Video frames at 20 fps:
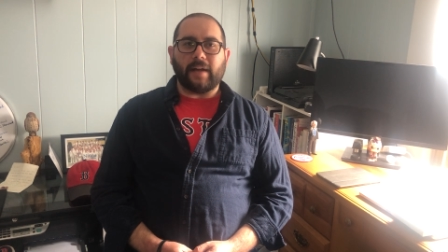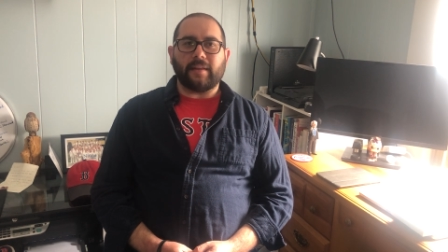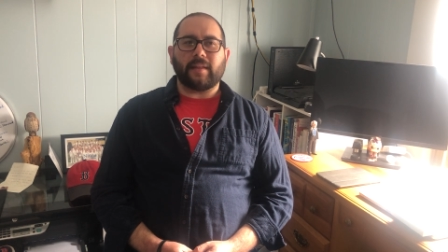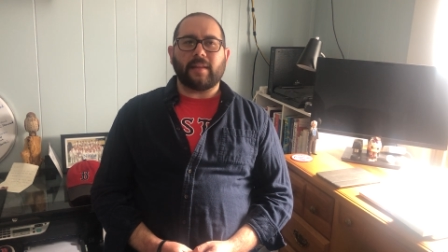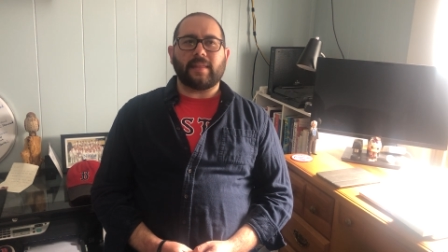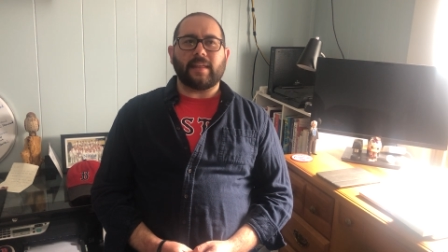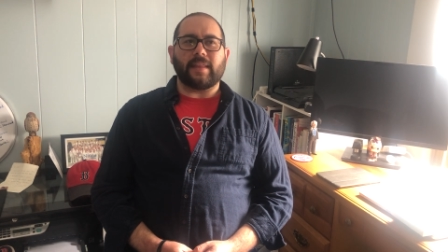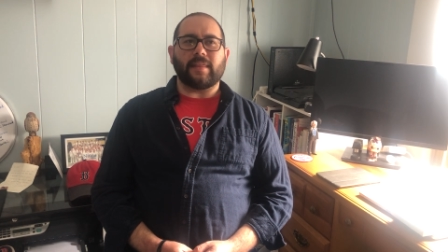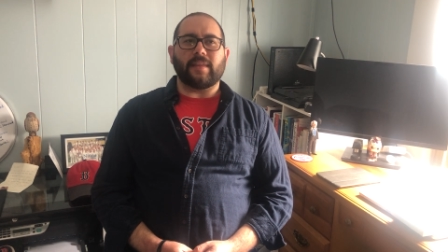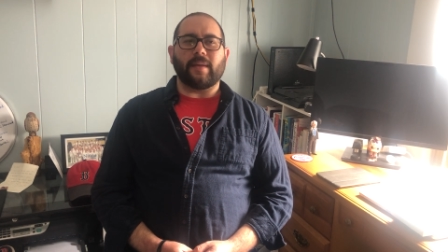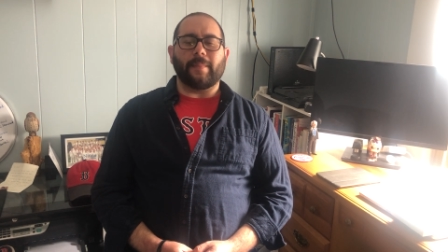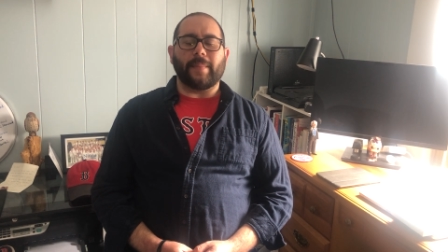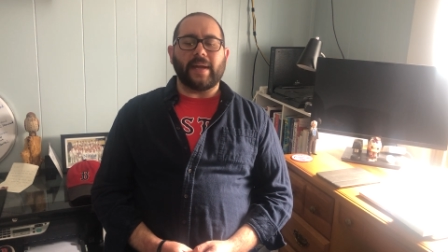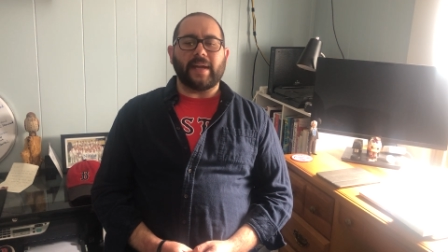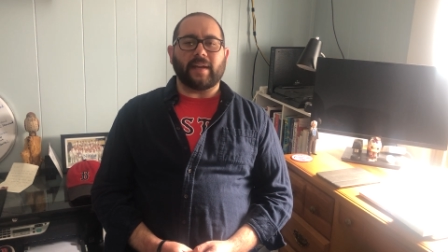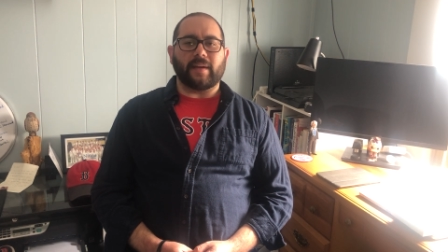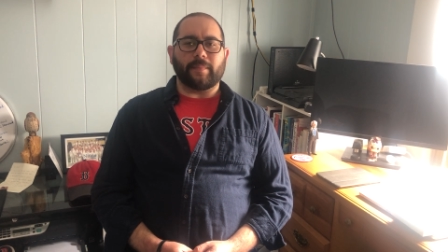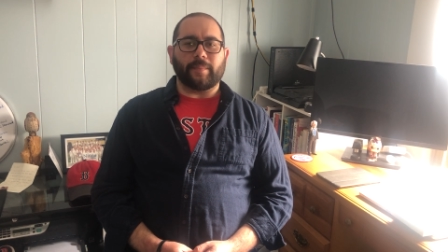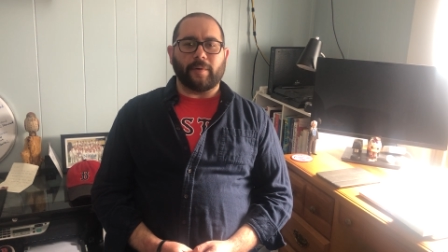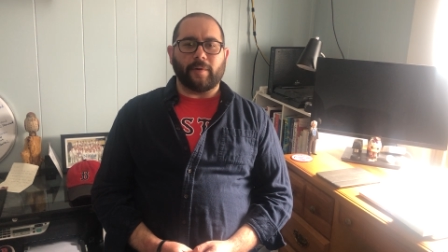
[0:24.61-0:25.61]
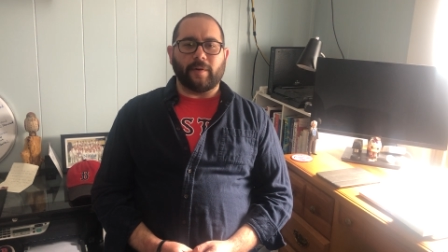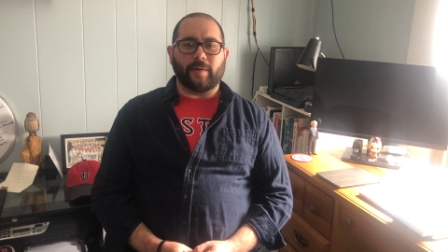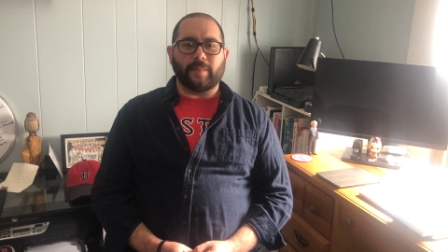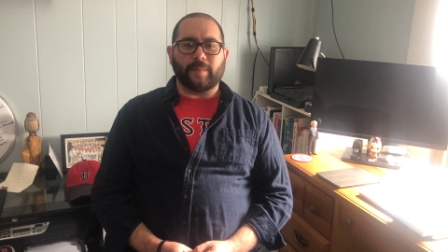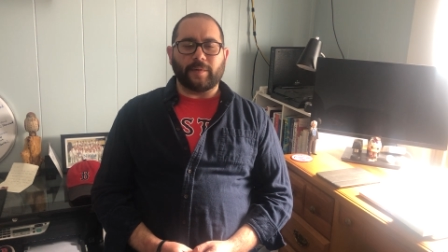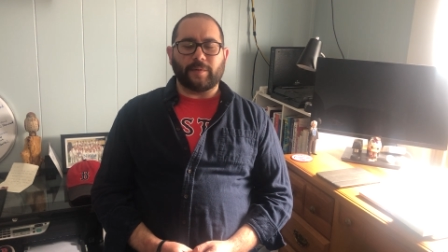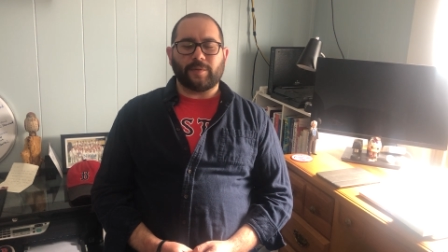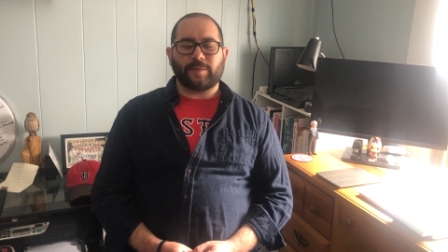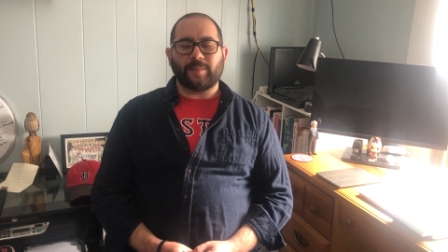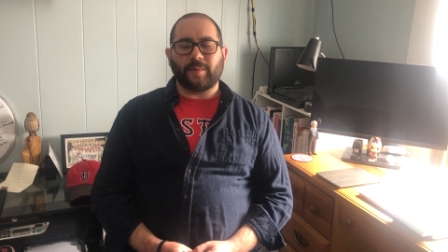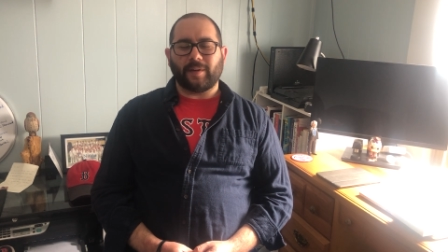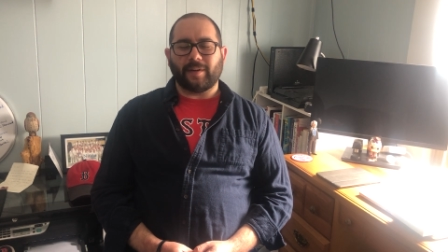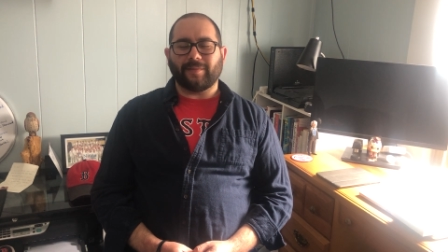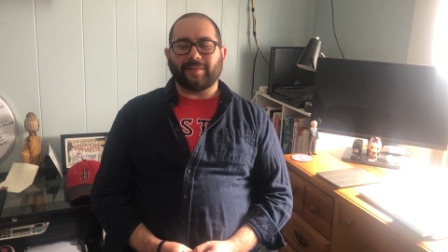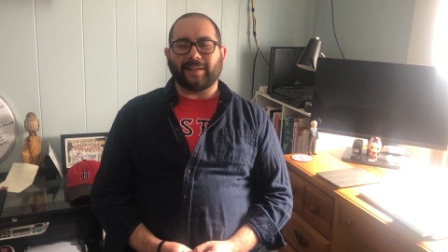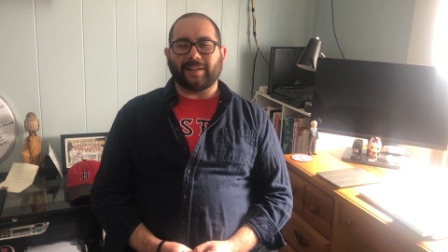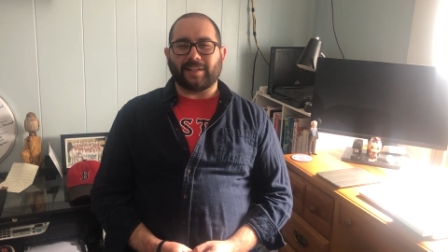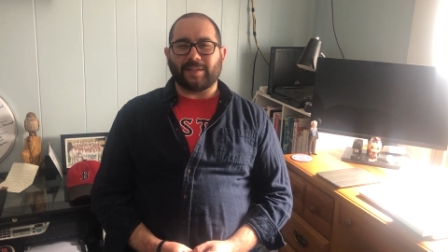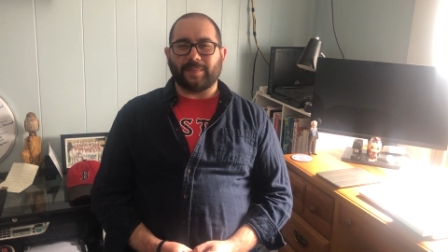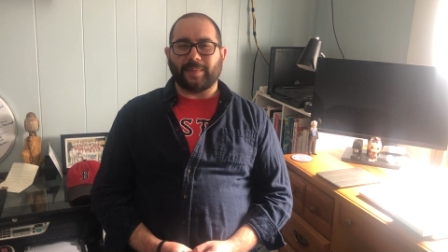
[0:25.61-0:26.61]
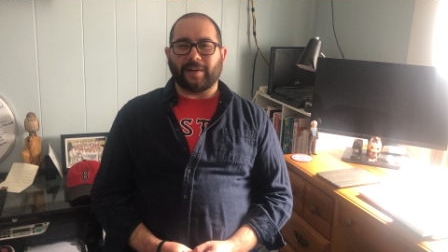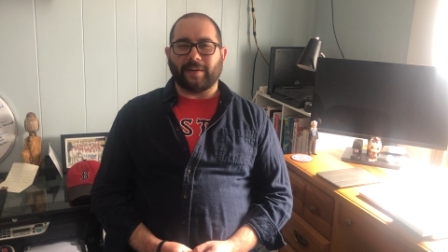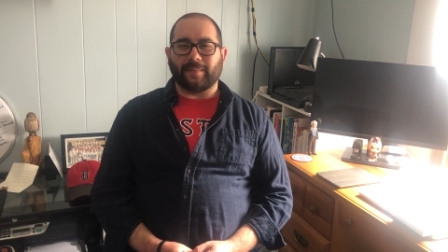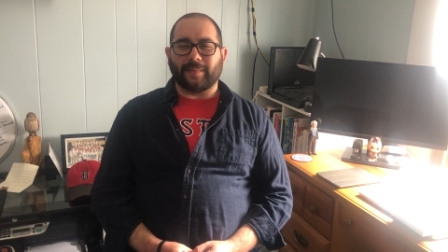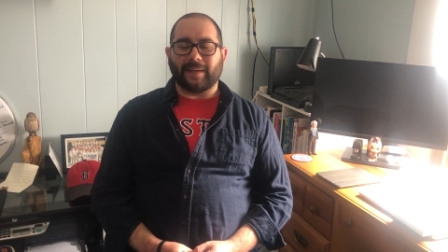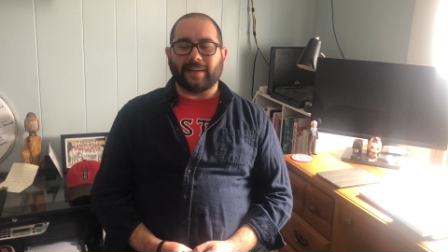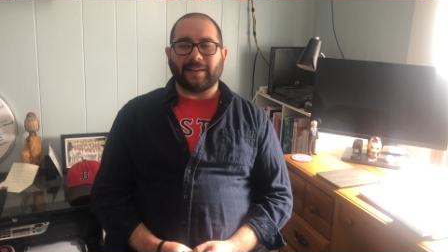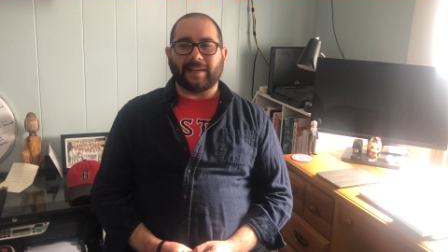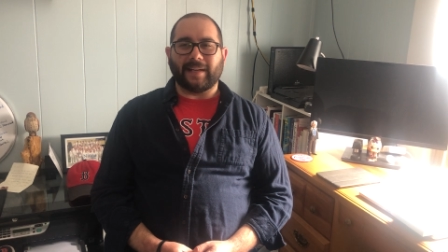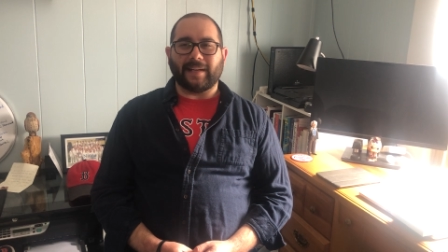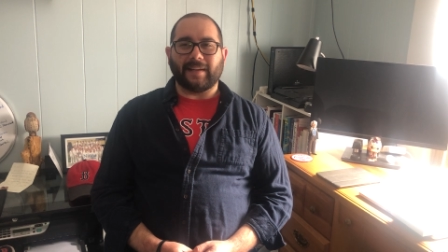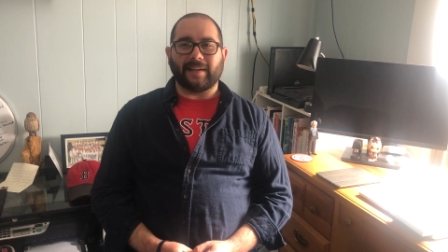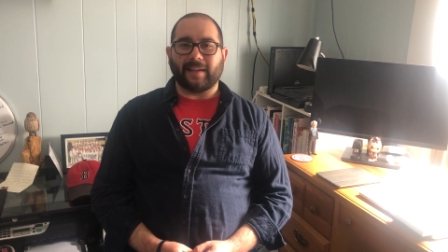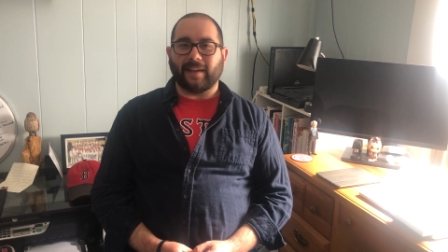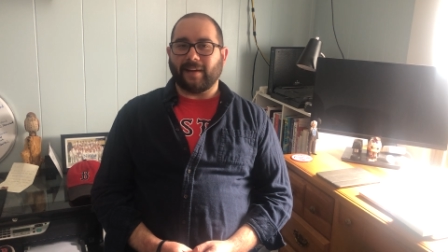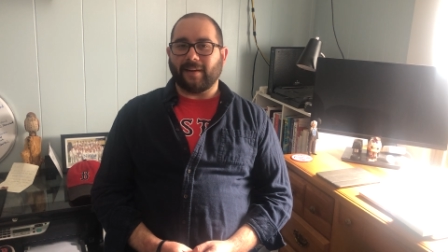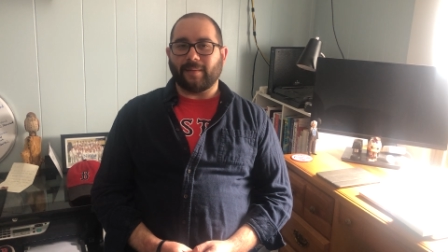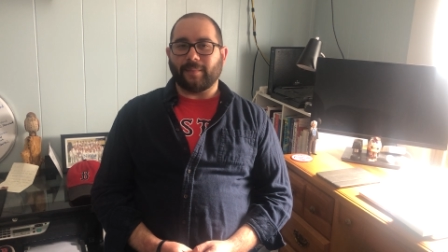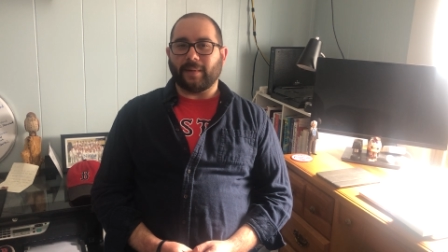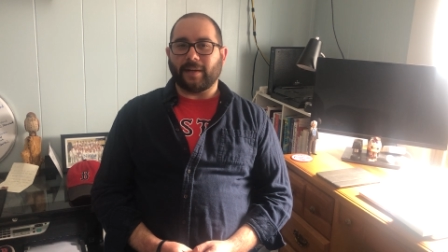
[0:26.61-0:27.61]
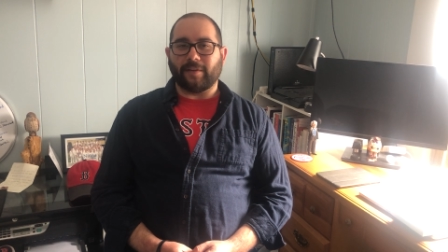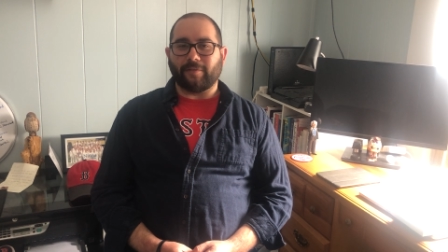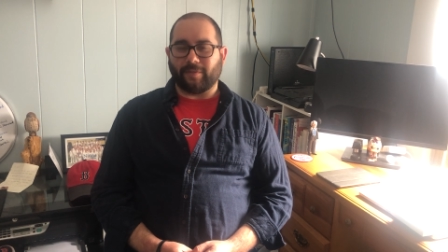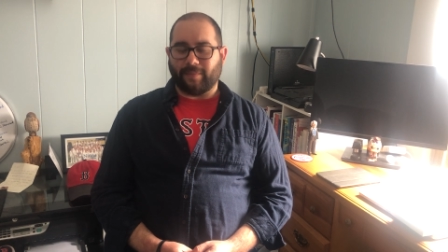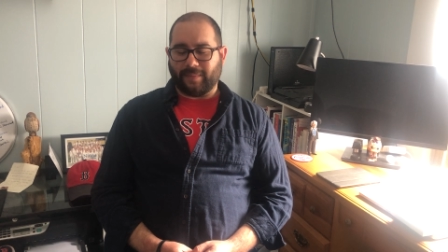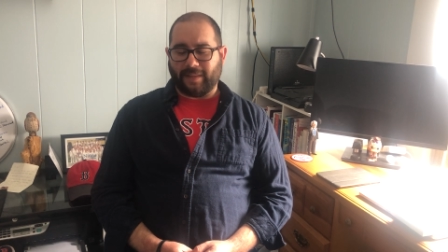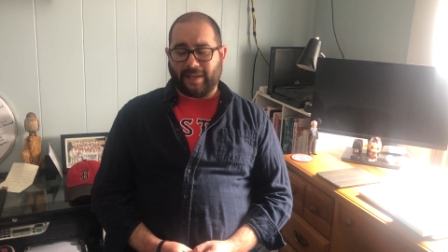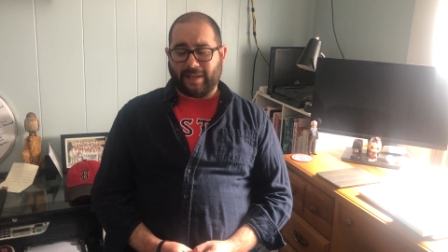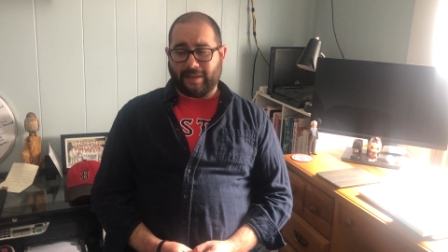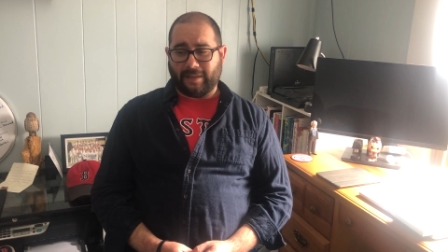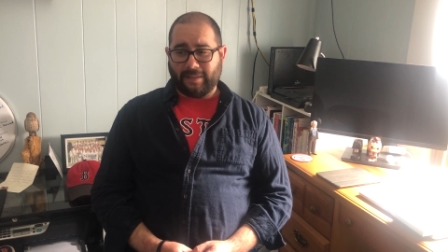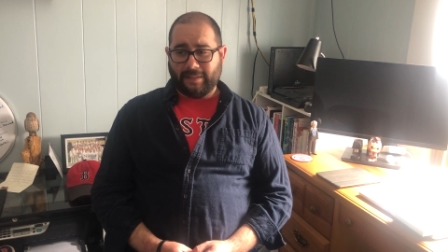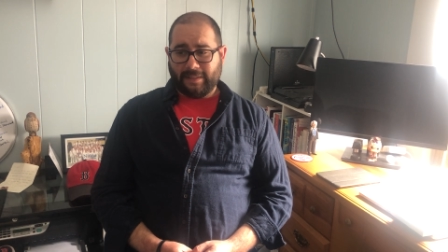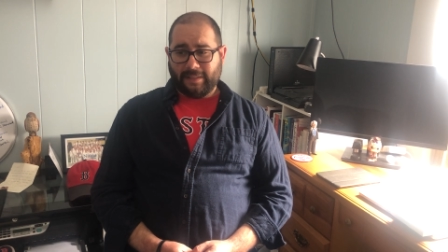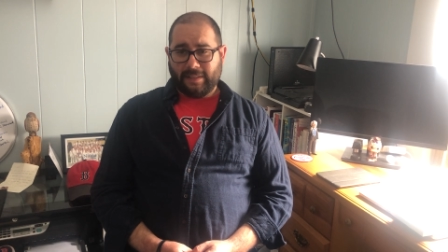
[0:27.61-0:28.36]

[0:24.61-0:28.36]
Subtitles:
other than the bacon poem, which was more of an experiment, and I didn't get any money from that